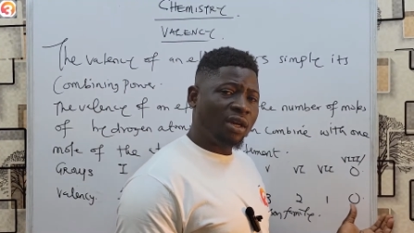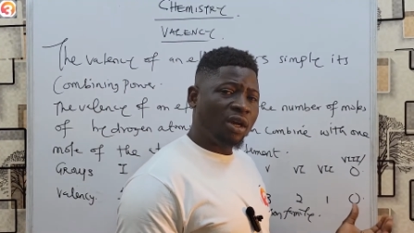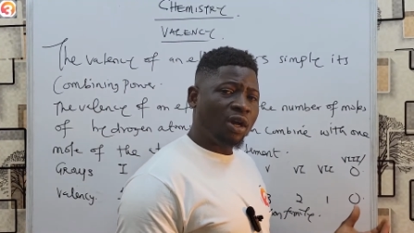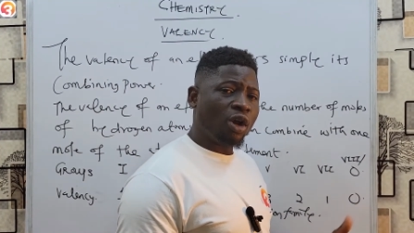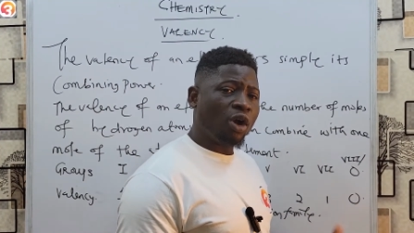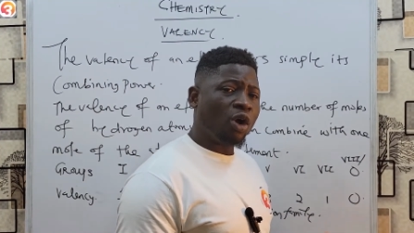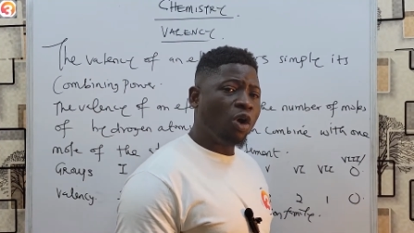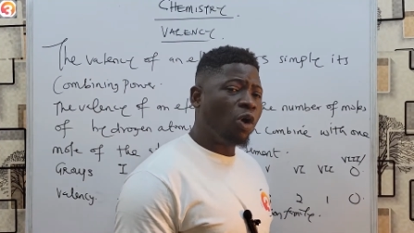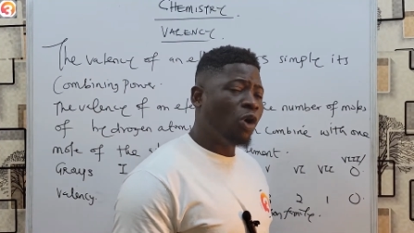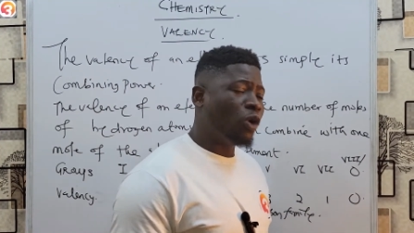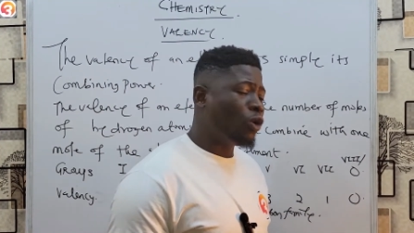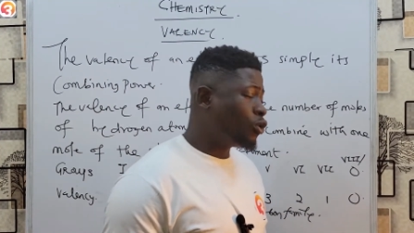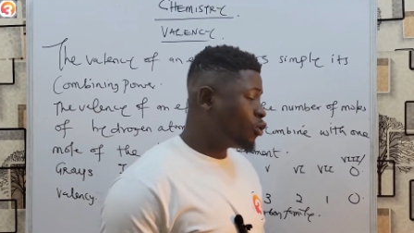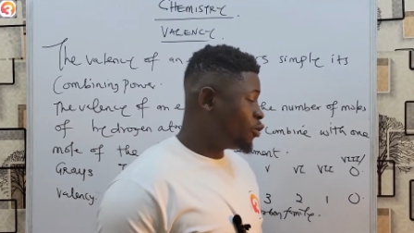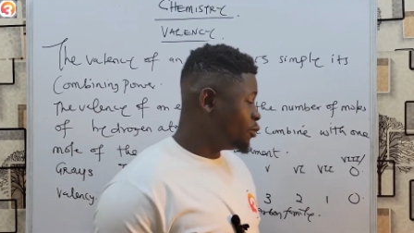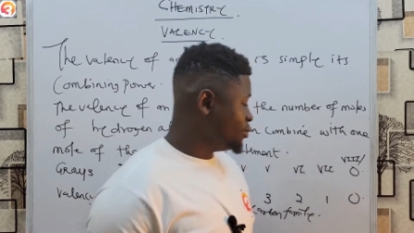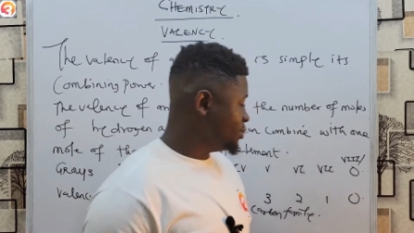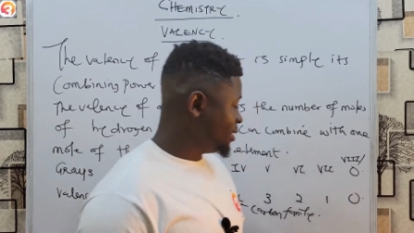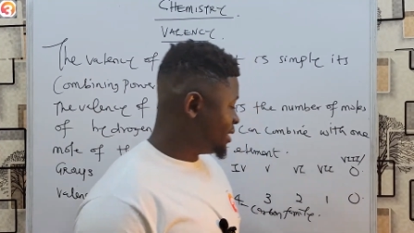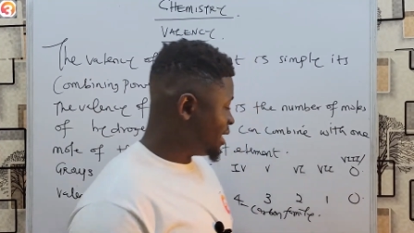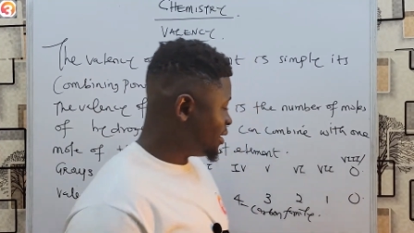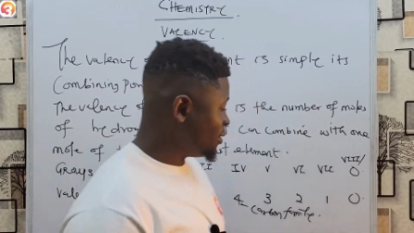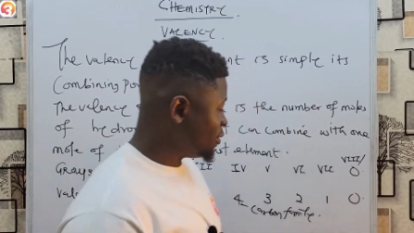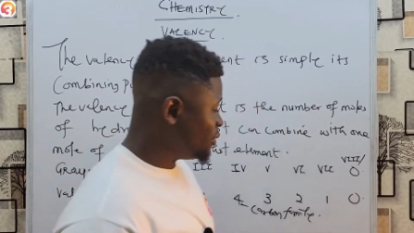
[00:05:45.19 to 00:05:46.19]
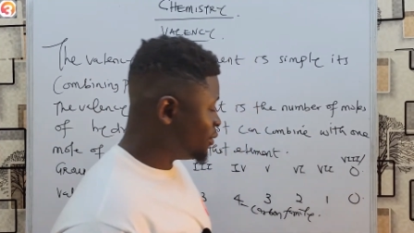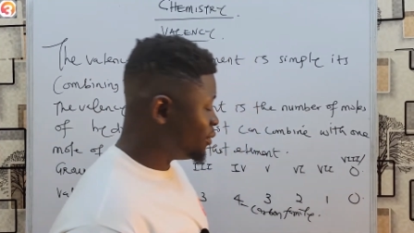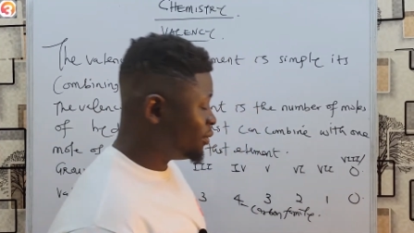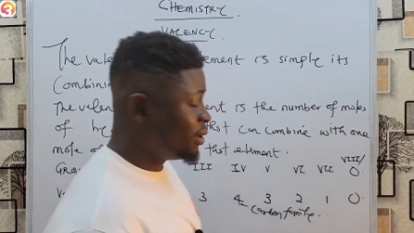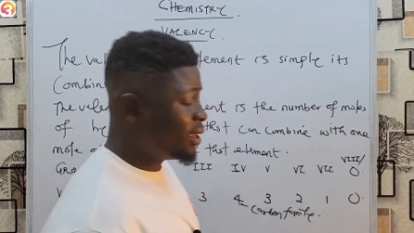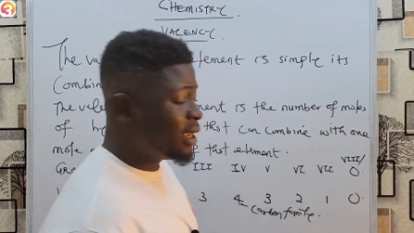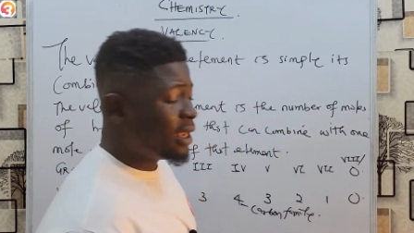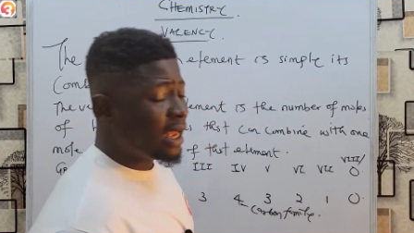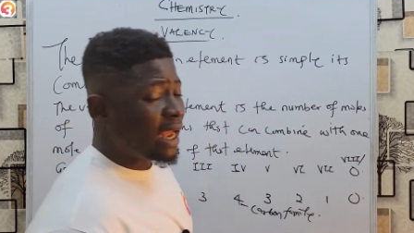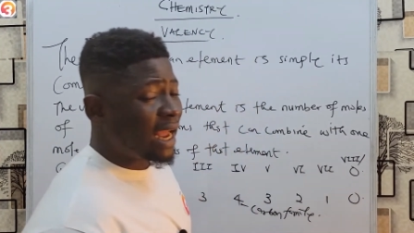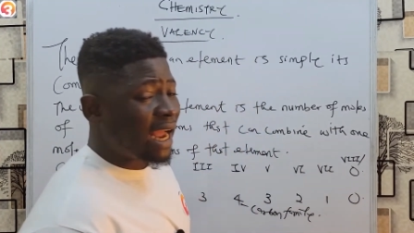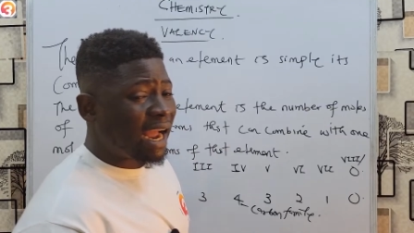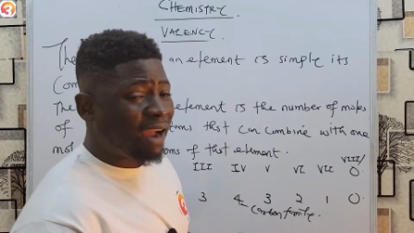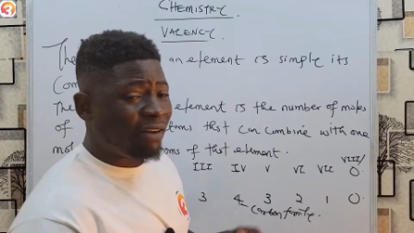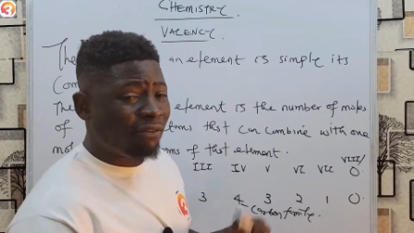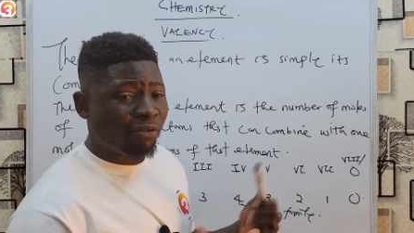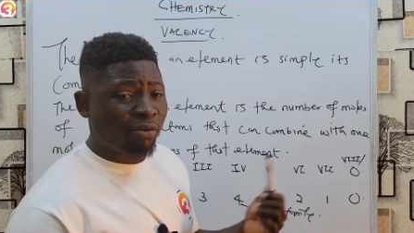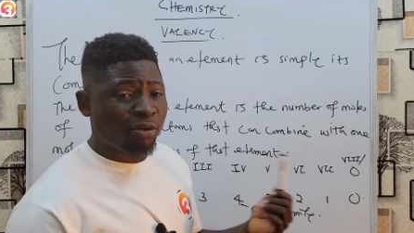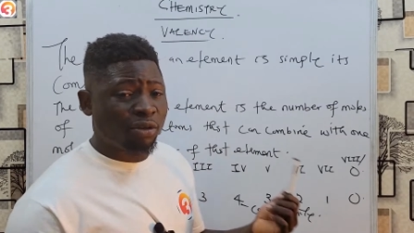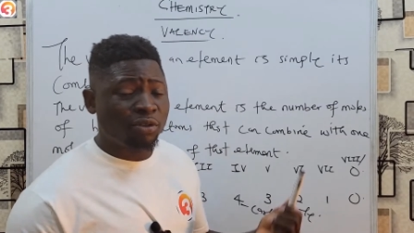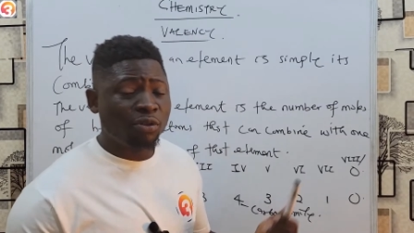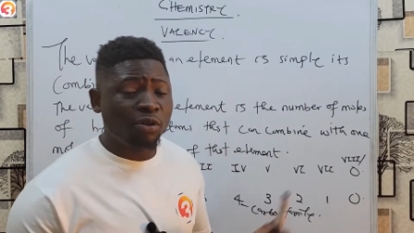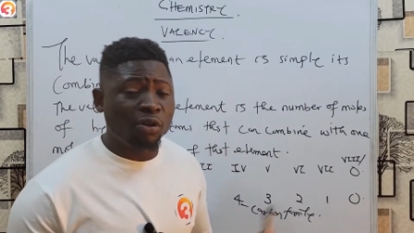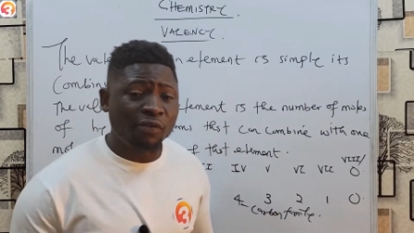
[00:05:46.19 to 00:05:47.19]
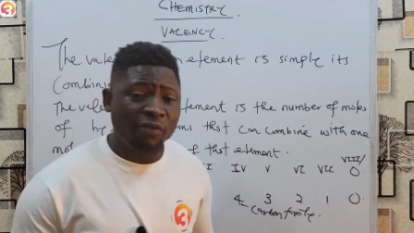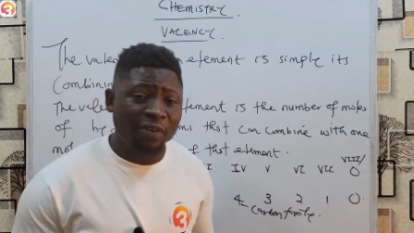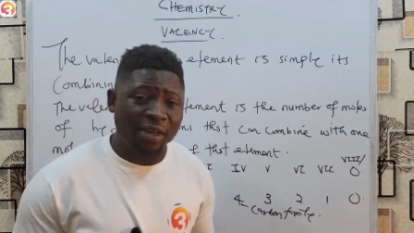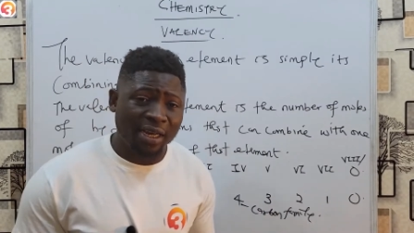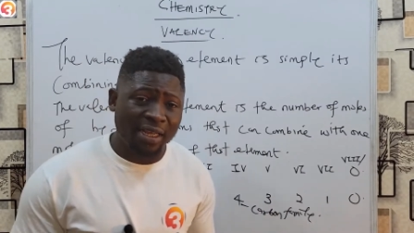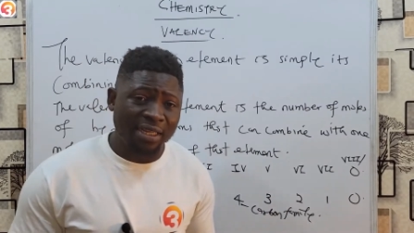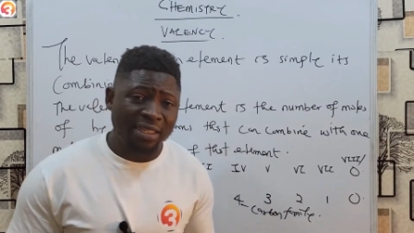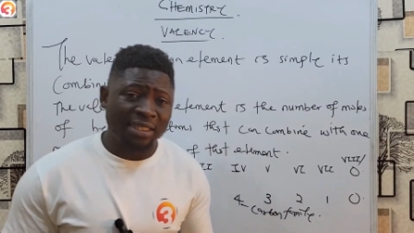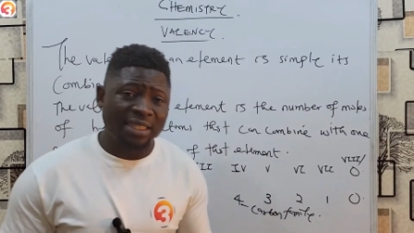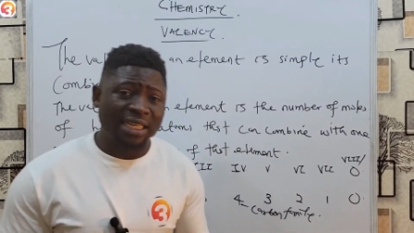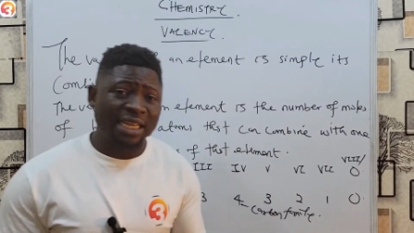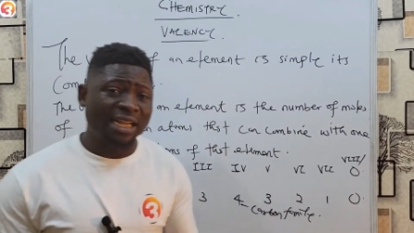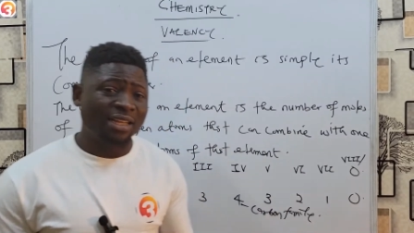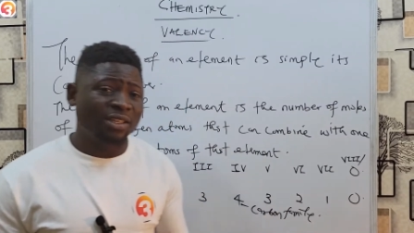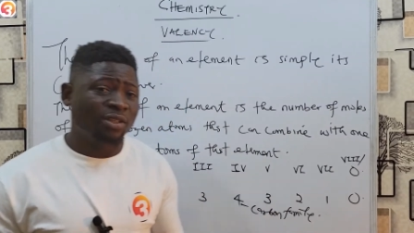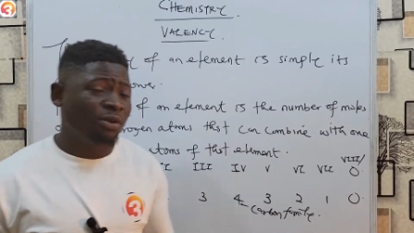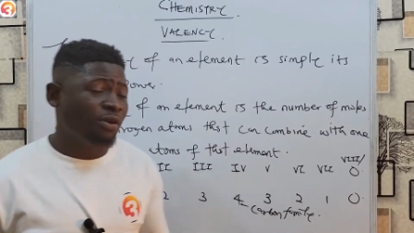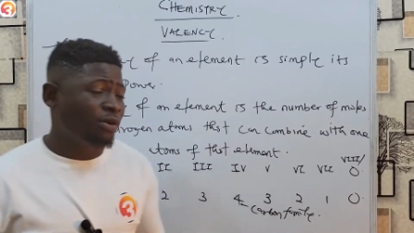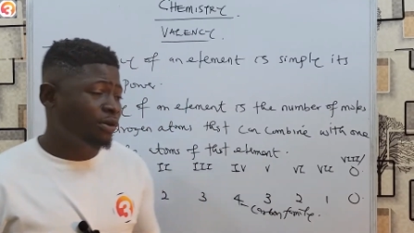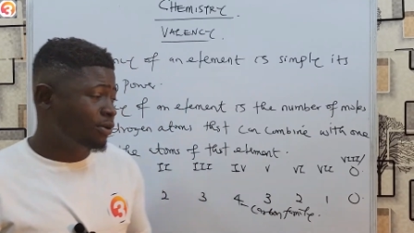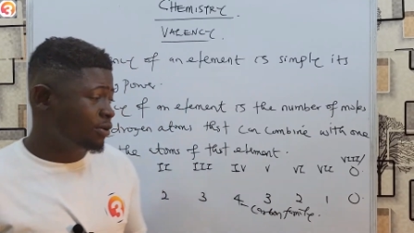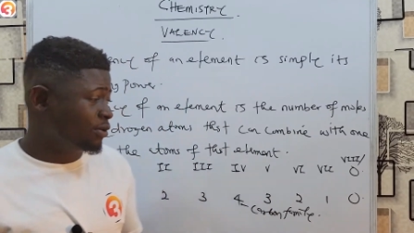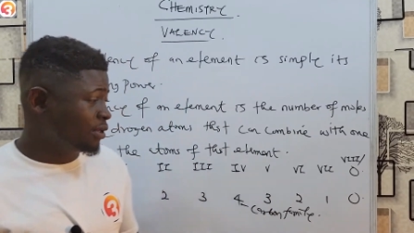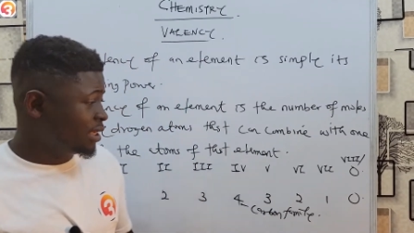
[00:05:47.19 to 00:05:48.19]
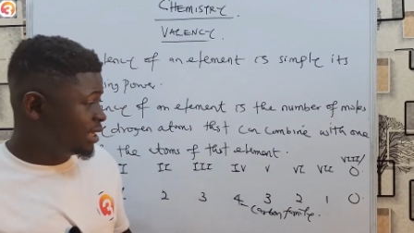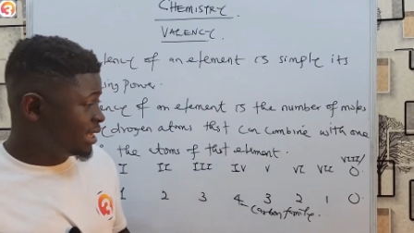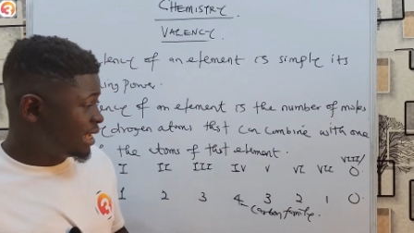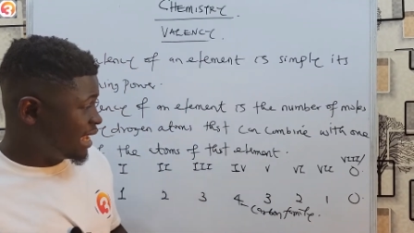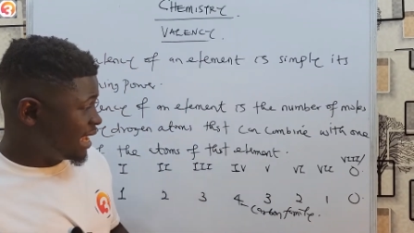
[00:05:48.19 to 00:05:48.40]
or group 0 have what no valency at all.